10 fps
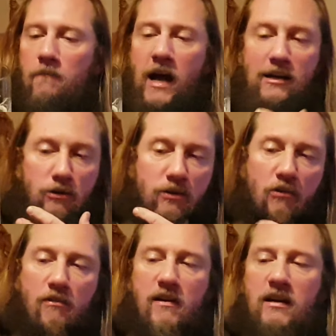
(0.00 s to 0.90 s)
I don't
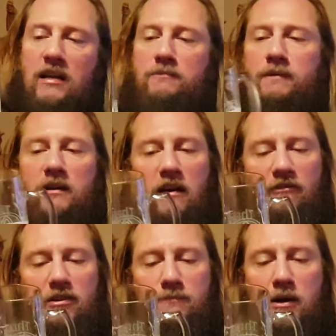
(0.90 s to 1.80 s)
know if
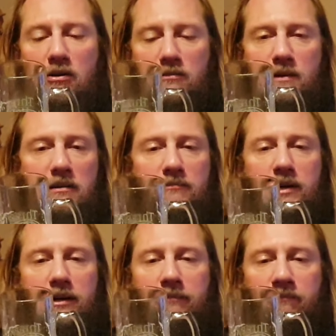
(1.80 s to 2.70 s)
it's because
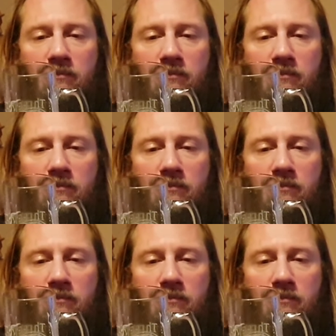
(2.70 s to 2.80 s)
we're